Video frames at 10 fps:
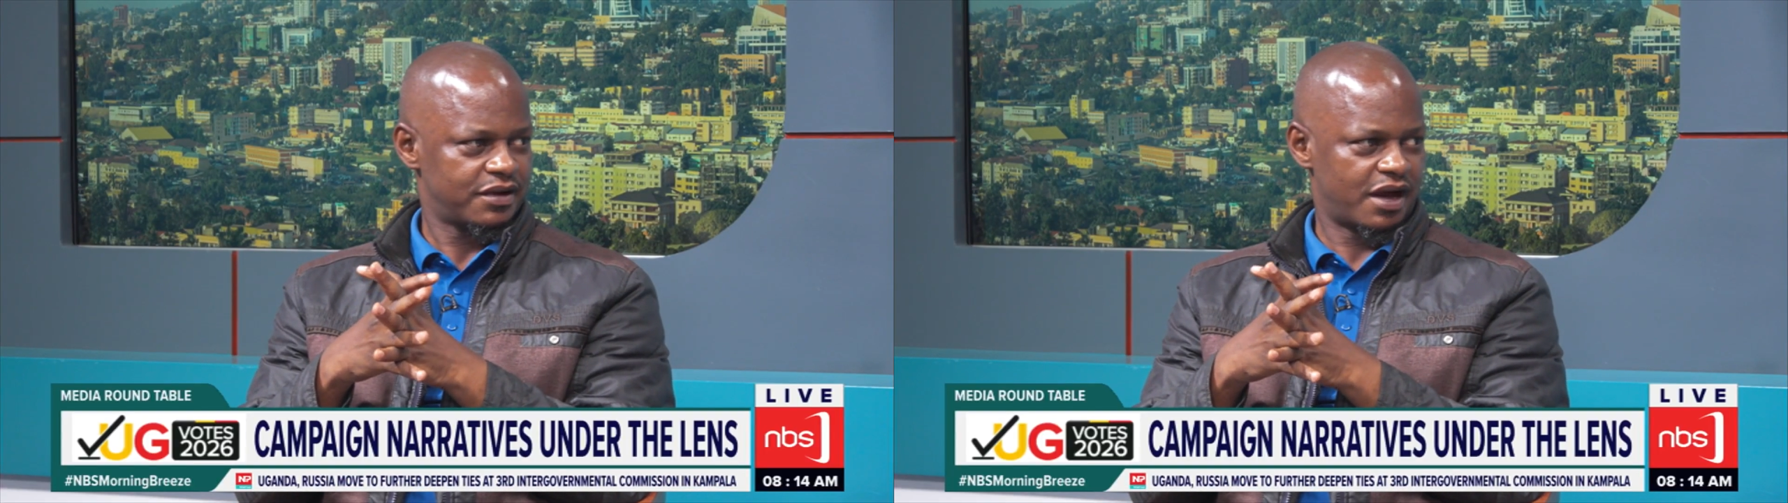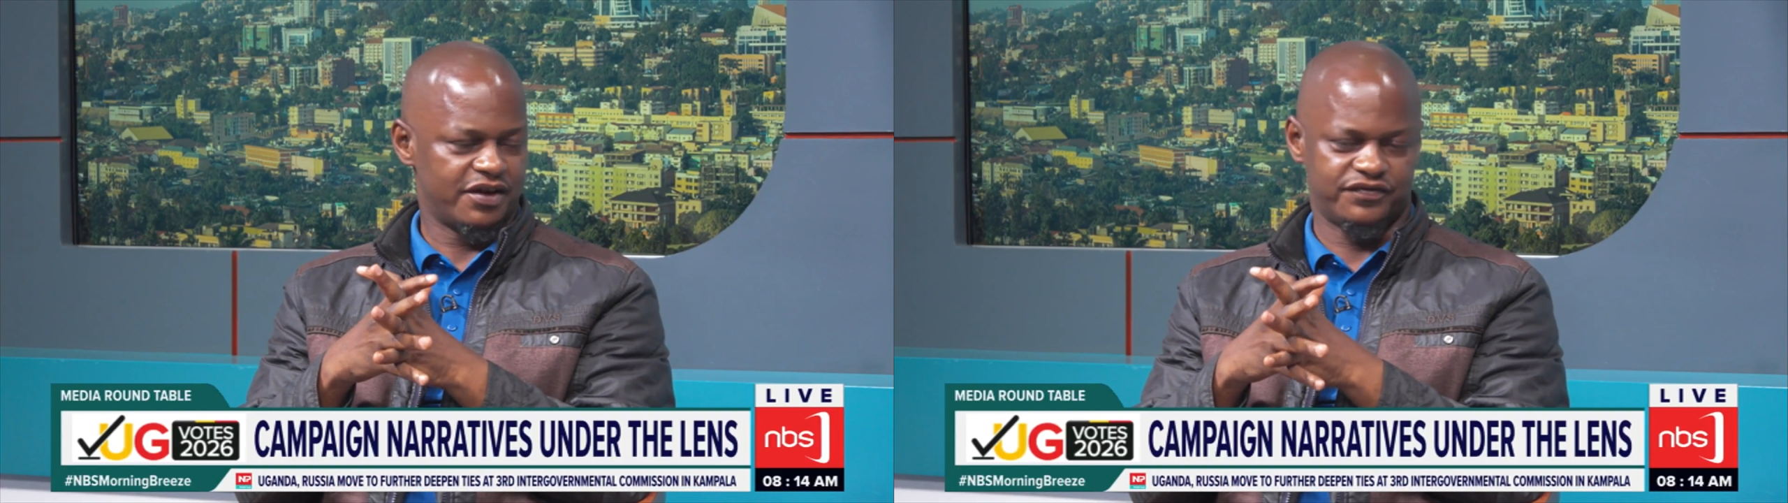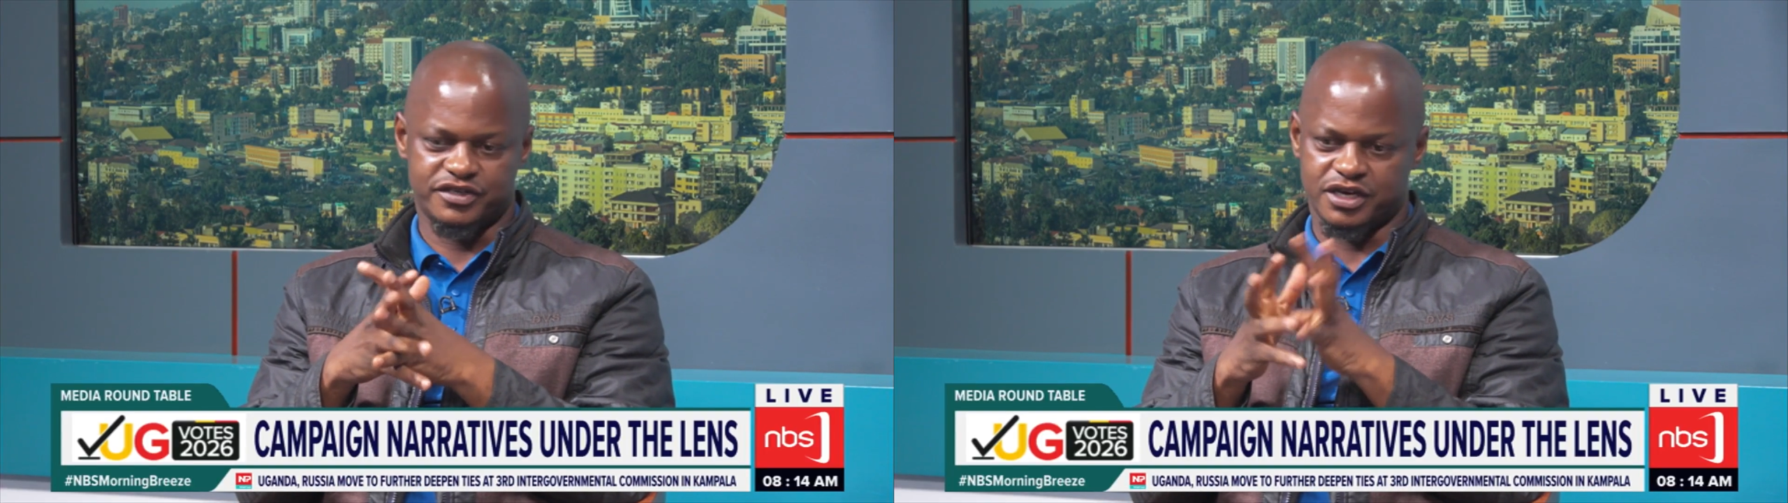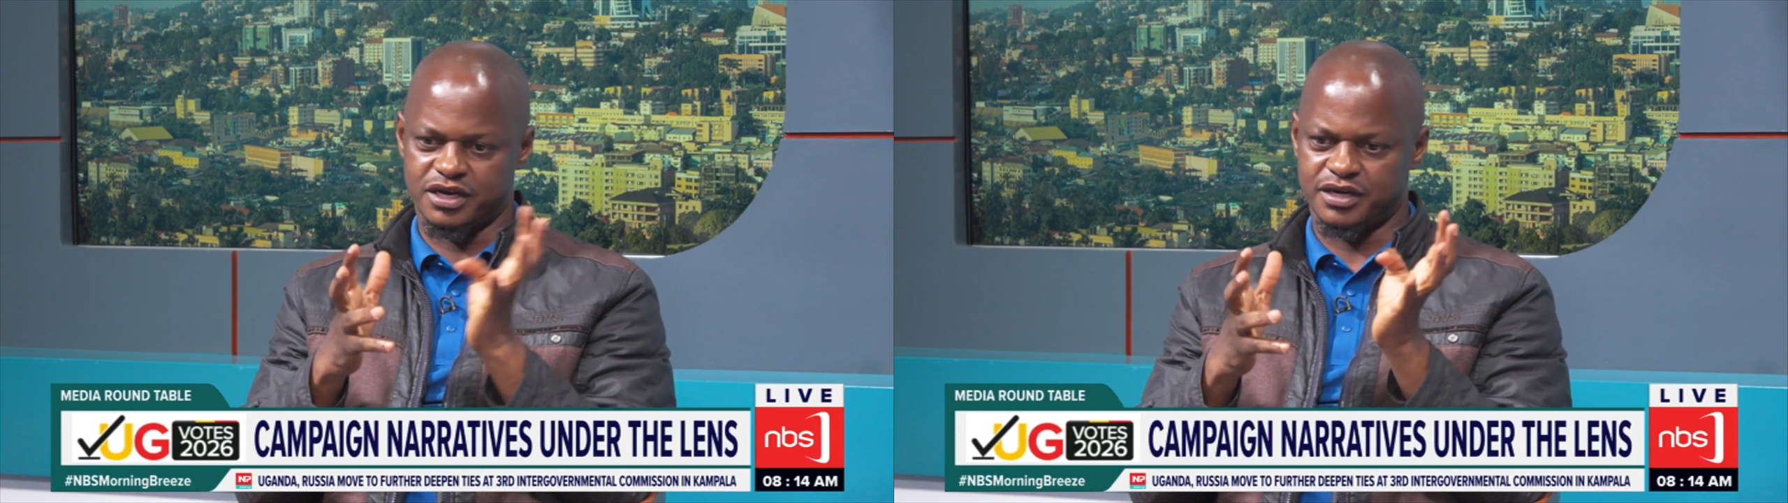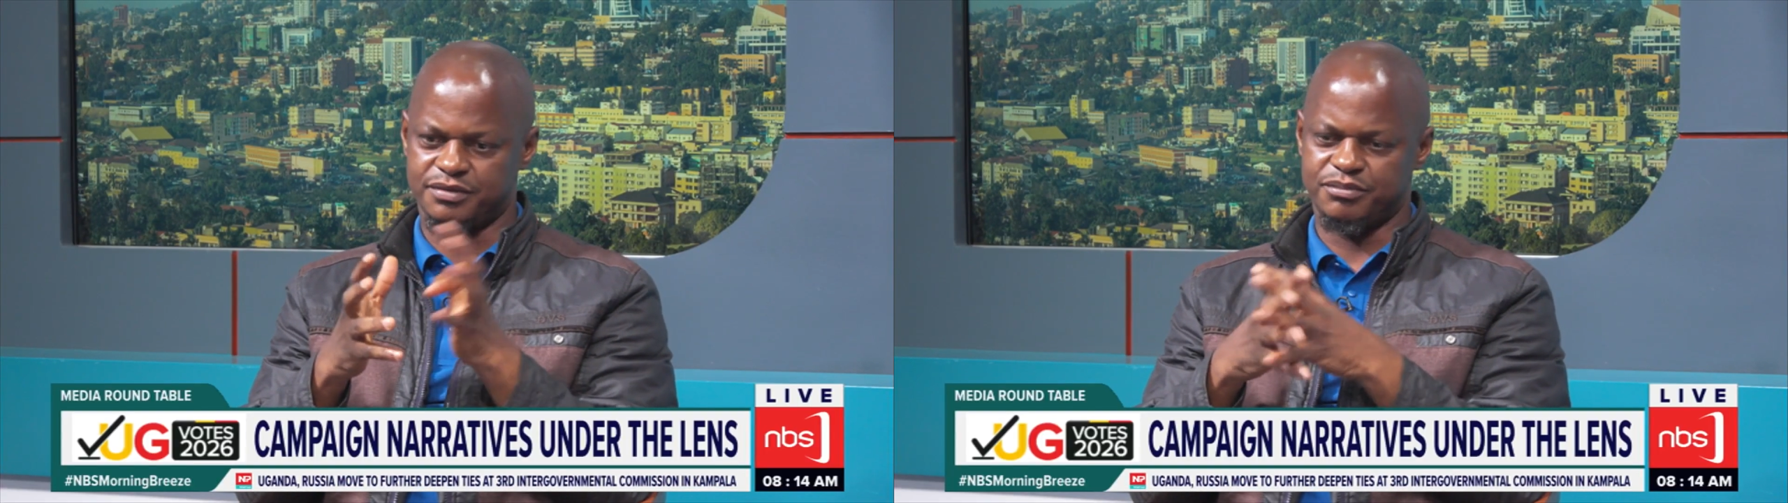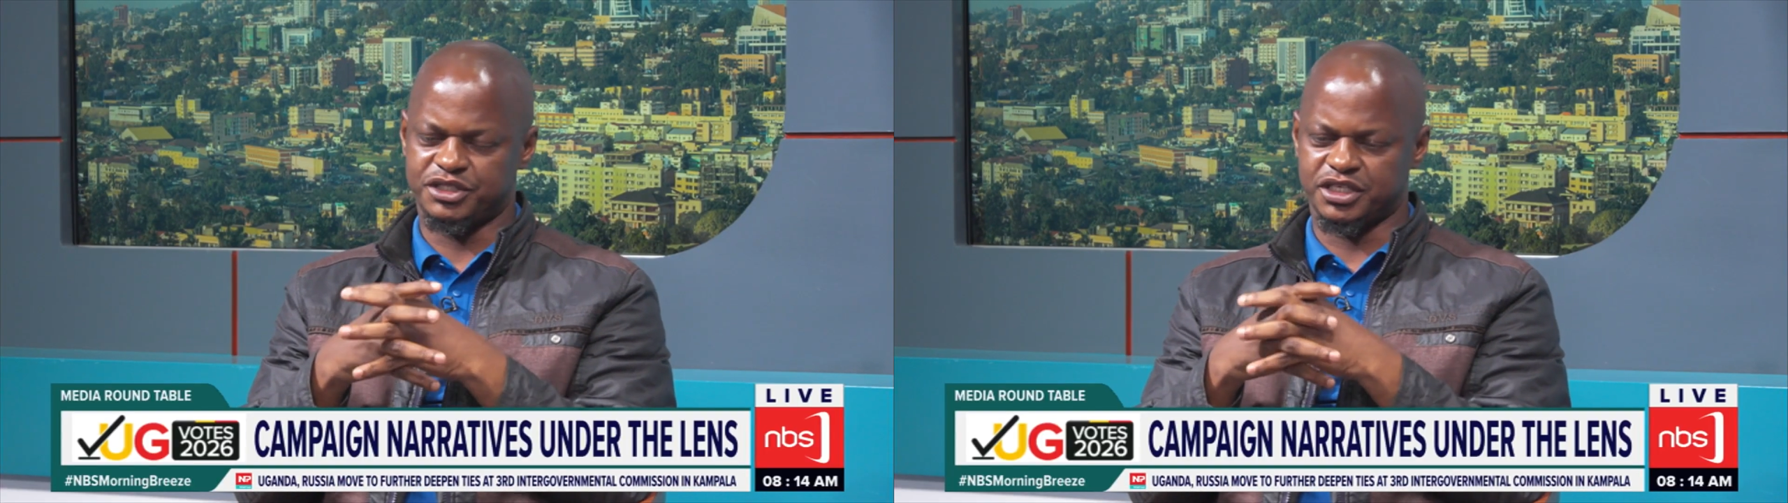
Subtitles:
After Mr.